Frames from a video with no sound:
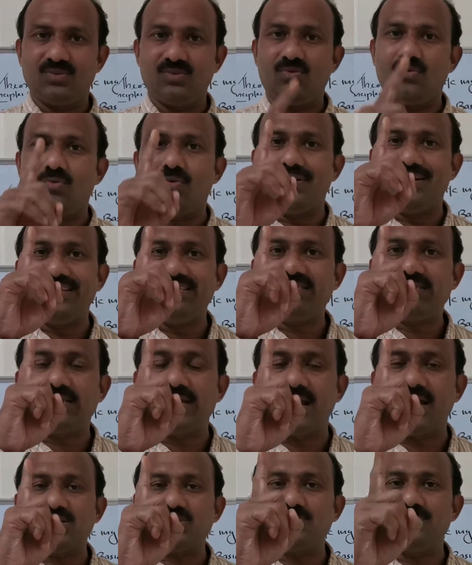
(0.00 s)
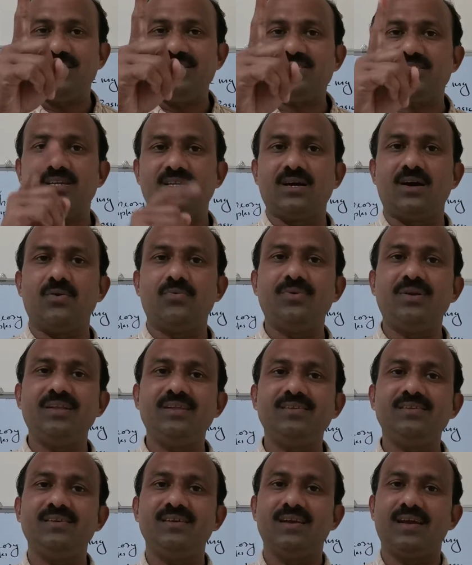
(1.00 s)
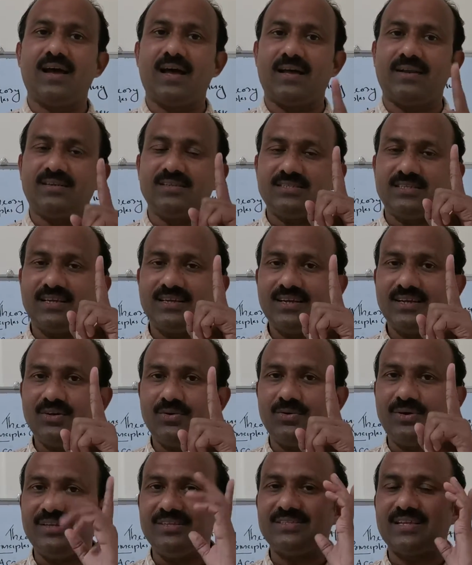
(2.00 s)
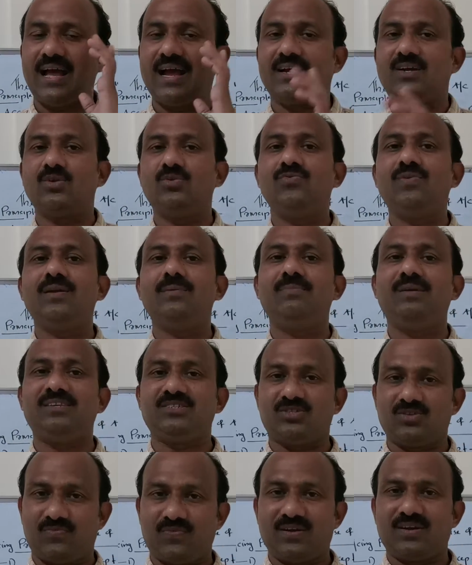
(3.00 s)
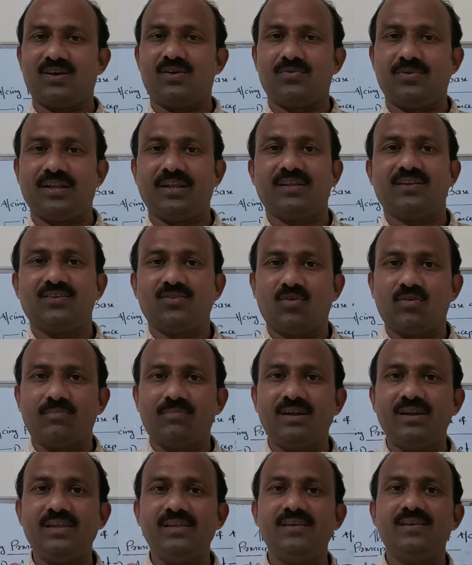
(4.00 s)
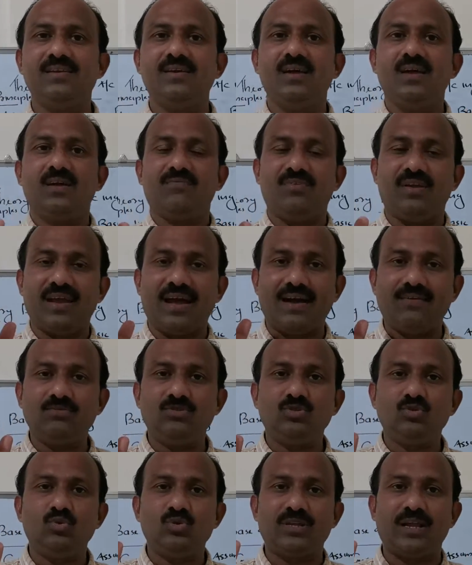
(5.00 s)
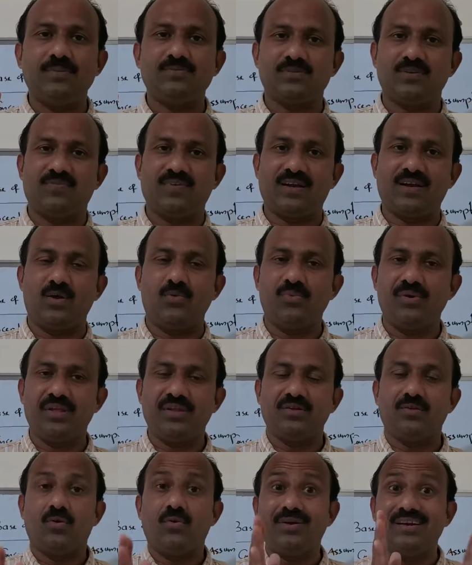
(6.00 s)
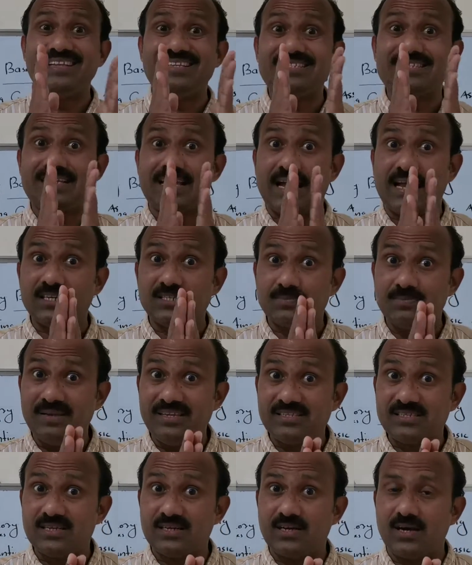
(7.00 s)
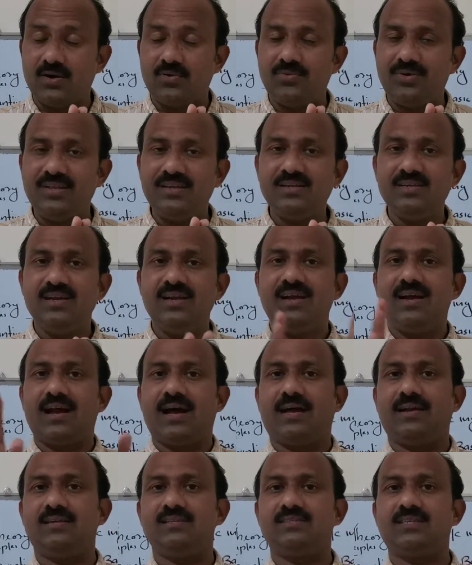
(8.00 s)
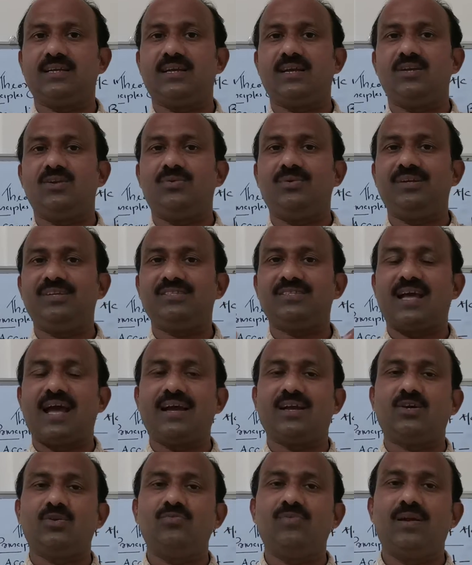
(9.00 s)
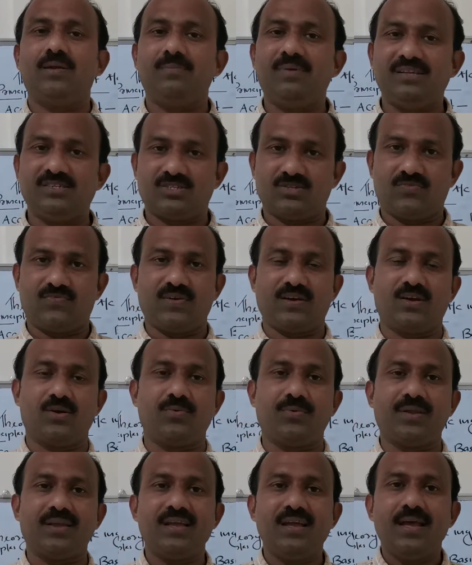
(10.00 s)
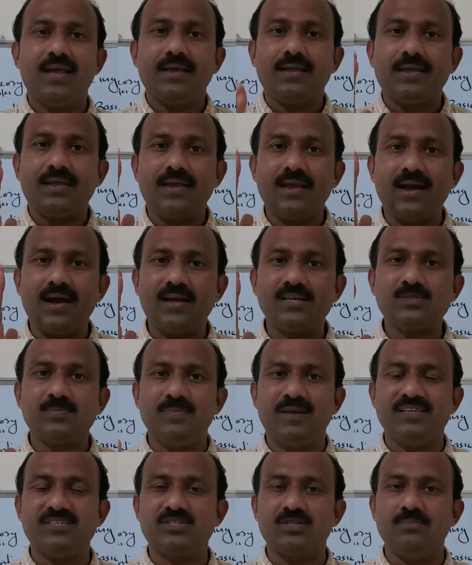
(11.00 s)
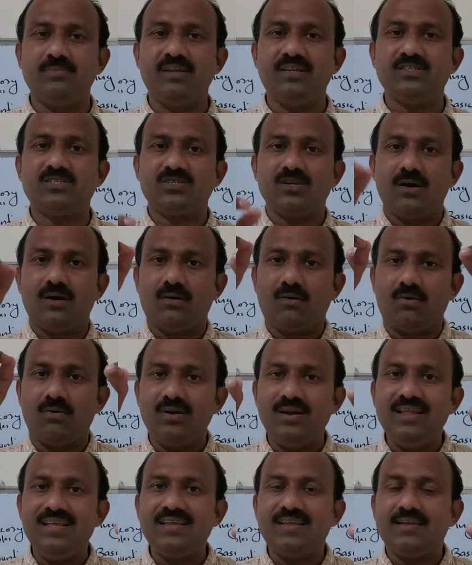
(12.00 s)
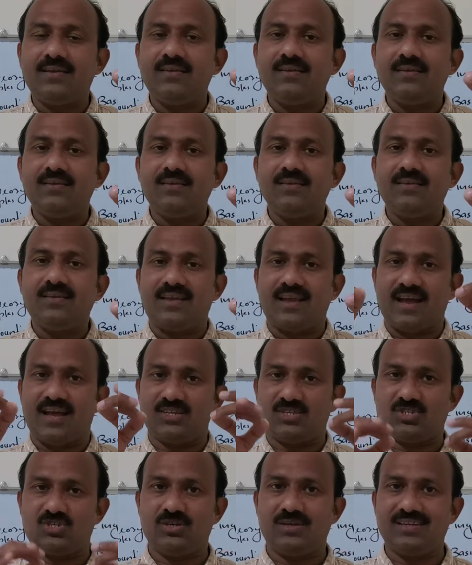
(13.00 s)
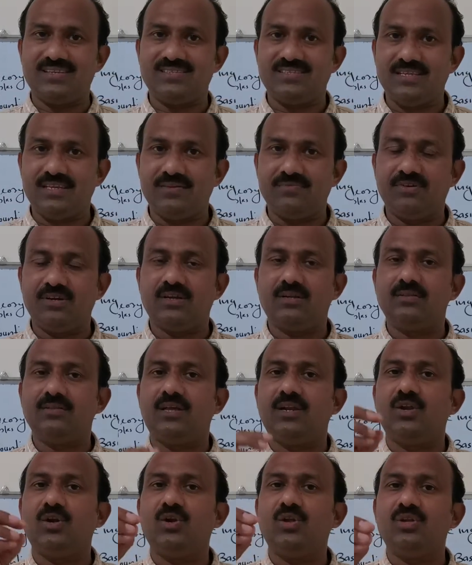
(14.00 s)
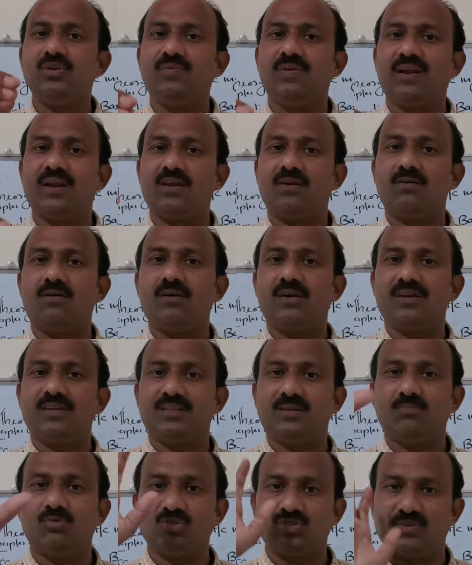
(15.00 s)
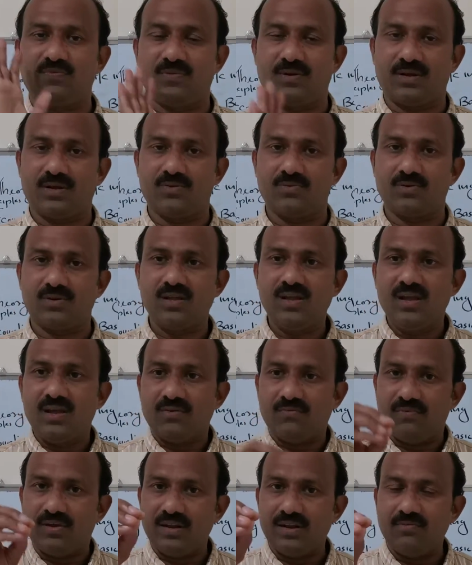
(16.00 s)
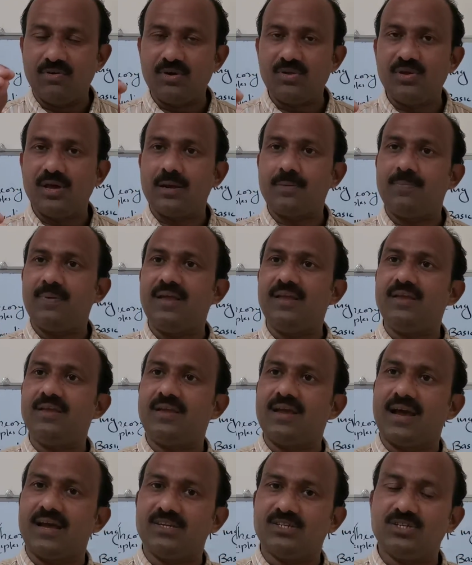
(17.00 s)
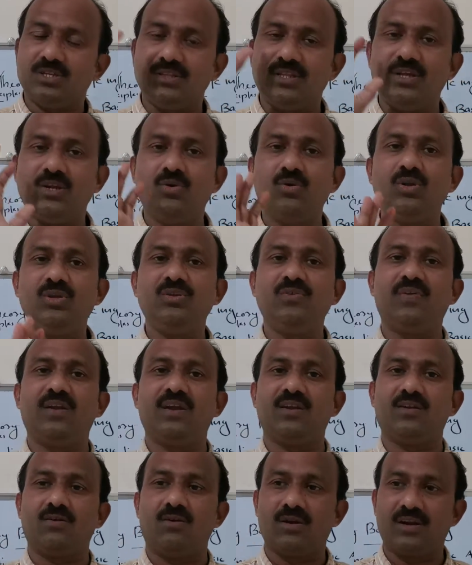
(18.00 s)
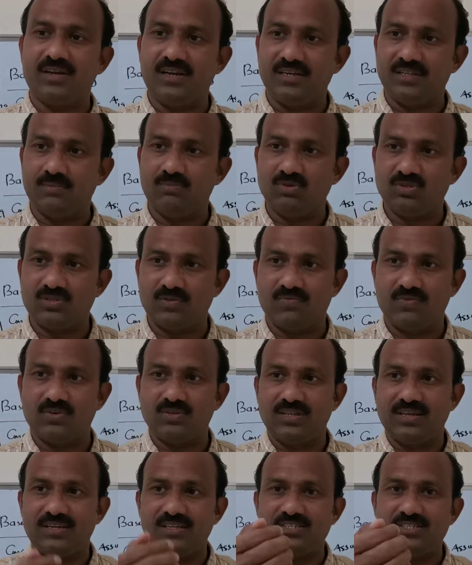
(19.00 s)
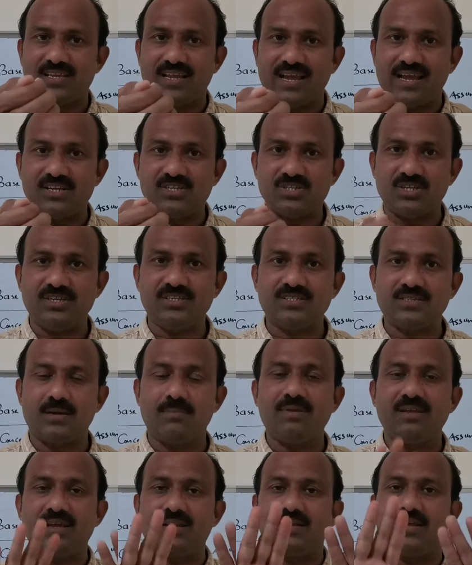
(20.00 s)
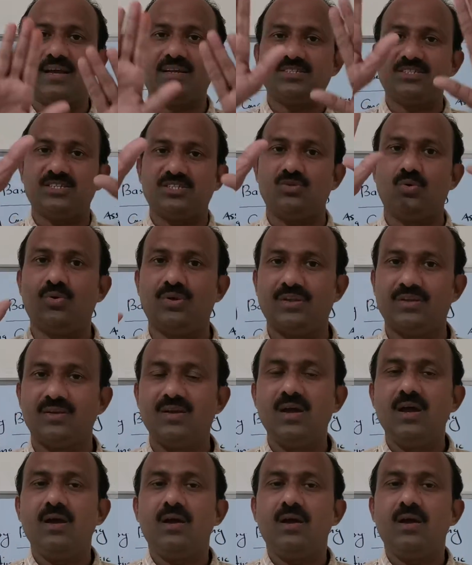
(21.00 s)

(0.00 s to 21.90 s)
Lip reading: One is cash based accounting and the second one is accrual based of accounting. Normally we have 2 types of accounting. One is cash based accounting and the second one is accrual based of accounting. Cash based means only cash received, then only you will record it in the books of account. Whenever you are paying cash, then only you will record it in the books of account. That is, cash is coming and cash is going.